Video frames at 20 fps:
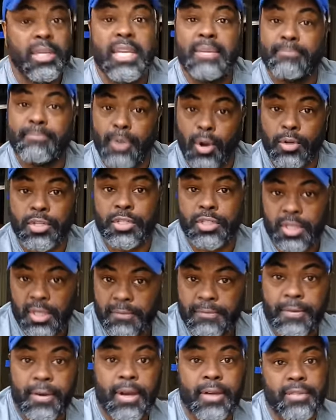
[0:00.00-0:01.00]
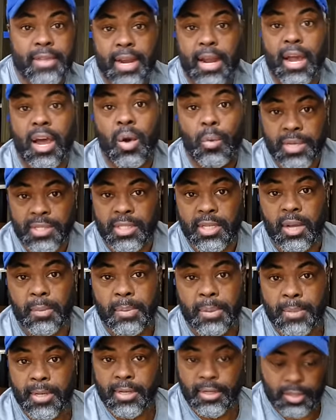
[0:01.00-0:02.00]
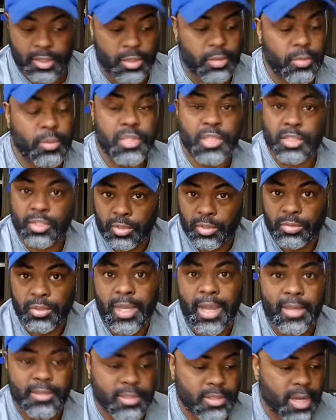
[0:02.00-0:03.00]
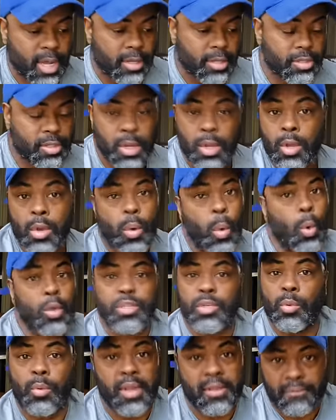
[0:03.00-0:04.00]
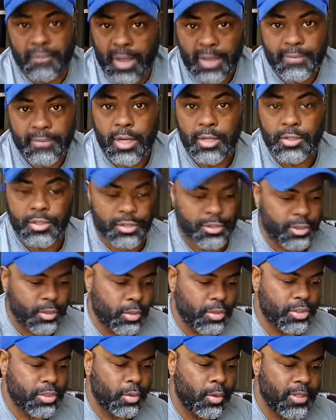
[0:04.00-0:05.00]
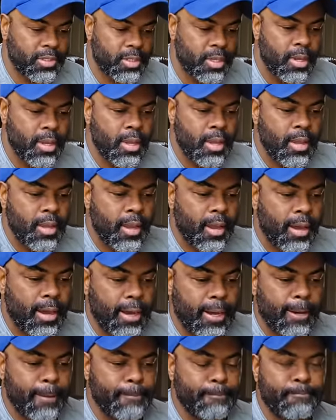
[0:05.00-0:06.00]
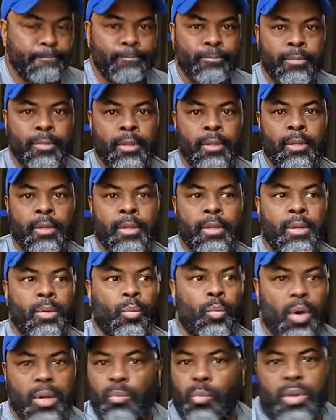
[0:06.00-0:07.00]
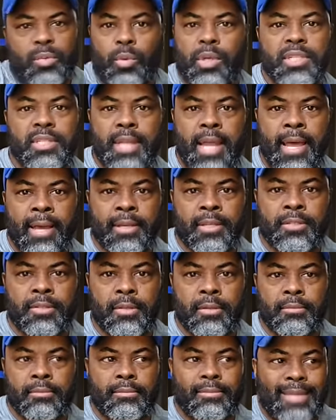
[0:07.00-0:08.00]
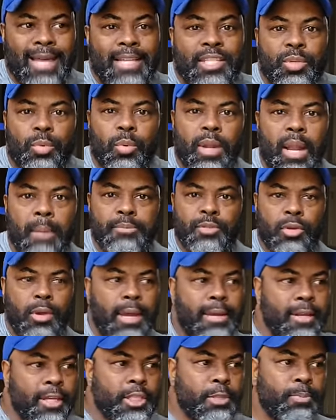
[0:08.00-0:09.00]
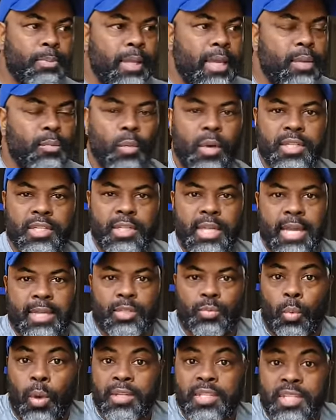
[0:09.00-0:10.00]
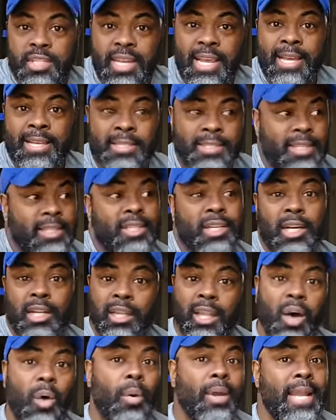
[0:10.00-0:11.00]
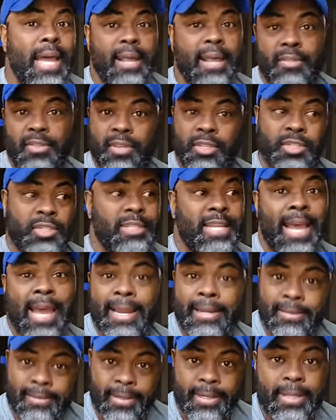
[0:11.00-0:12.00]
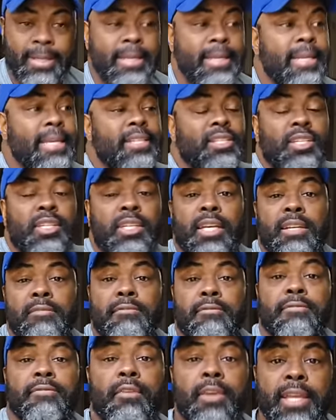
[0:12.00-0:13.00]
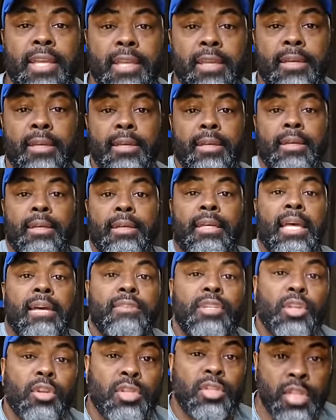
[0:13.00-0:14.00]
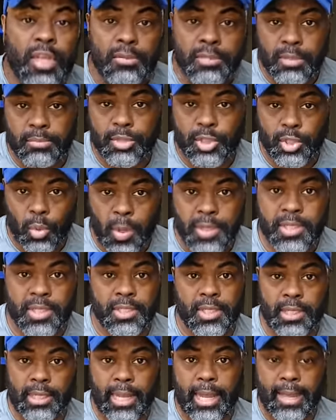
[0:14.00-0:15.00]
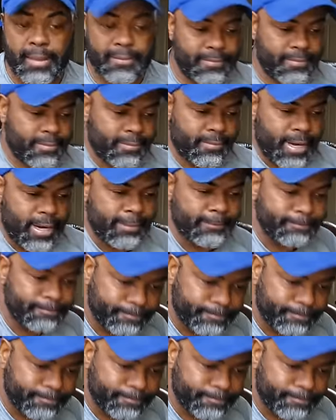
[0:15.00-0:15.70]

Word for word: emergency fund that I always tell people to do, which is $2,000 or $2,500, your choice. Um, what, what, what's next? And that's what I'm trying to explain. What's next? What's next is clawing out of this debt, is getting free, giving yourself some choices in life, right?